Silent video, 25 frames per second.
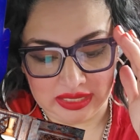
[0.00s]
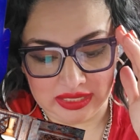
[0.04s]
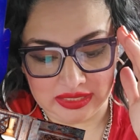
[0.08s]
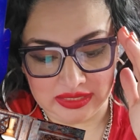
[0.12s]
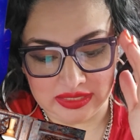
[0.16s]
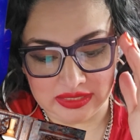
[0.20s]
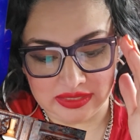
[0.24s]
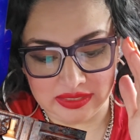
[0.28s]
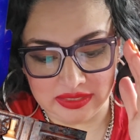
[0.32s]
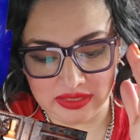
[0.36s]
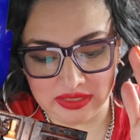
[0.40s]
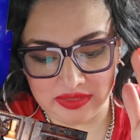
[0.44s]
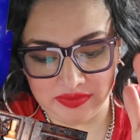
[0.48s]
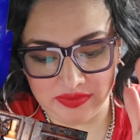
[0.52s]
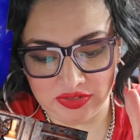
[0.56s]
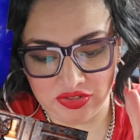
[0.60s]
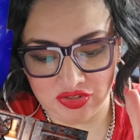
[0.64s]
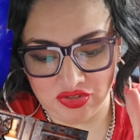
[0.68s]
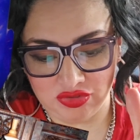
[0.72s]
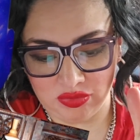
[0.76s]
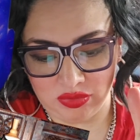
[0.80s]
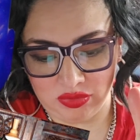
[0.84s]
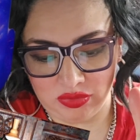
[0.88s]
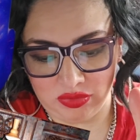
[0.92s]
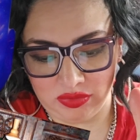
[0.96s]
And this
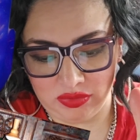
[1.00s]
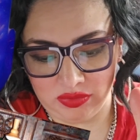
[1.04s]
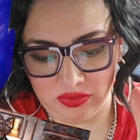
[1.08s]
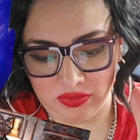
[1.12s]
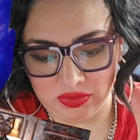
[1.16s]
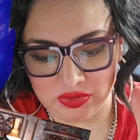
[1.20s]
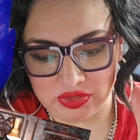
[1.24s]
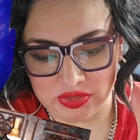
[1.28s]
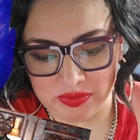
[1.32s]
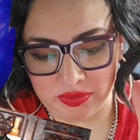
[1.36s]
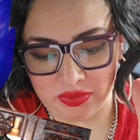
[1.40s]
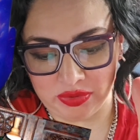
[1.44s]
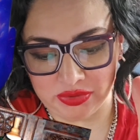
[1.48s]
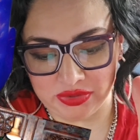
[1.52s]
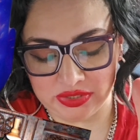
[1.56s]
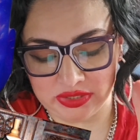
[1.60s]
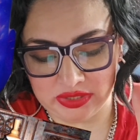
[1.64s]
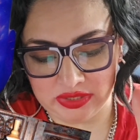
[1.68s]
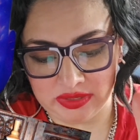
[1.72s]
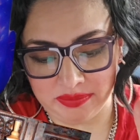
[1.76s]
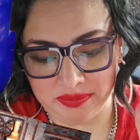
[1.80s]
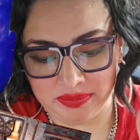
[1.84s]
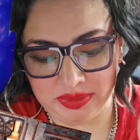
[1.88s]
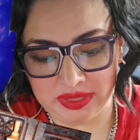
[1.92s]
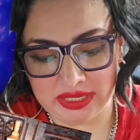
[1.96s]
individual was supposed
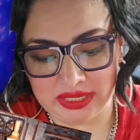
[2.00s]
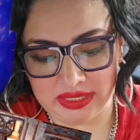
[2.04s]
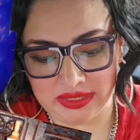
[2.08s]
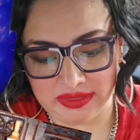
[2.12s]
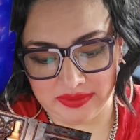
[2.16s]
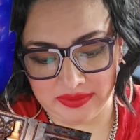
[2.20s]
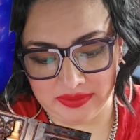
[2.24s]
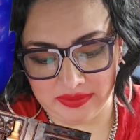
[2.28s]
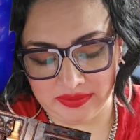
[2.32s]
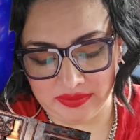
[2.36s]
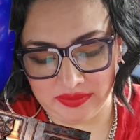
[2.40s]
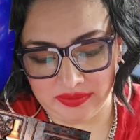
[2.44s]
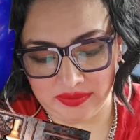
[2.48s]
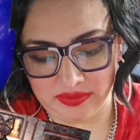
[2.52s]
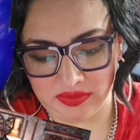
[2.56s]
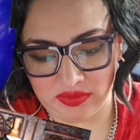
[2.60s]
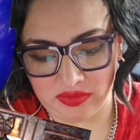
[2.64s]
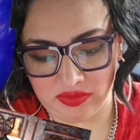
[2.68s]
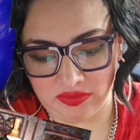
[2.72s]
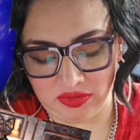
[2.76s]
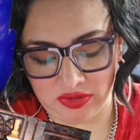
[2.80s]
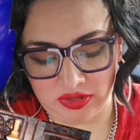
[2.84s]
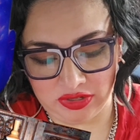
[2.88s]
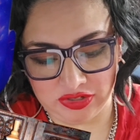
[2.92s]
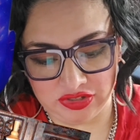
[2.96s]
to compete
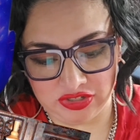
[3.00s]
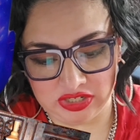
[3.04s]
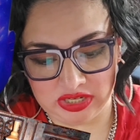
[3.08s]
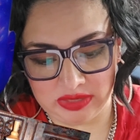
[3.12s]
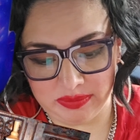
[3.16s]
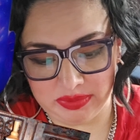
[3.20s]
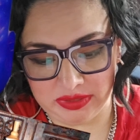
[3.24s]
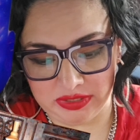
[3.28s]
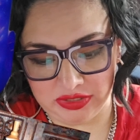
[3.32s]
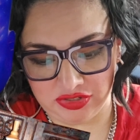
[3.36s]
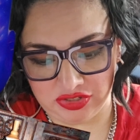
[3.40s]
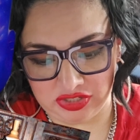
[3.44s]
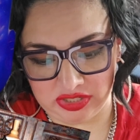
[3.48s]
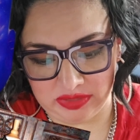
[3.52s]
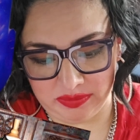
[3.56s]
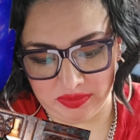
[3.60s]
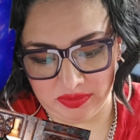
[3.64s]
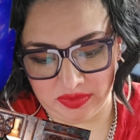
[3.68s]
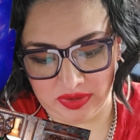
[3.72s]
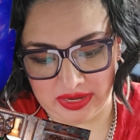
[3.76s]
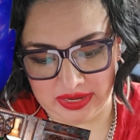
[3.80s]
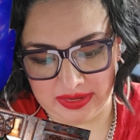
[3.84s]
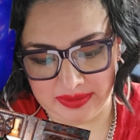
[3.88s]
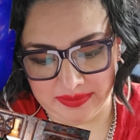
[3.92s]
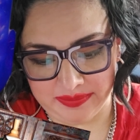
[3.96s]
for a championship,
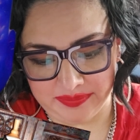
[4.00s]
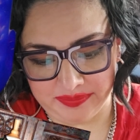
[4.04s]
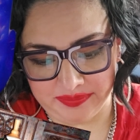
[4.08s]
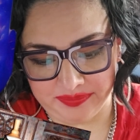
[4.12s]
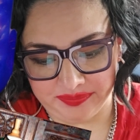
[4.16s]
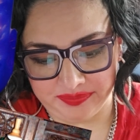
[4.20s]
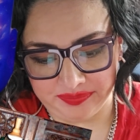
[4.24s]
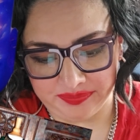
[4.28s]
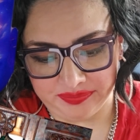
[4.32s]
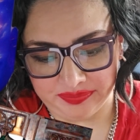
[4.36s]
right?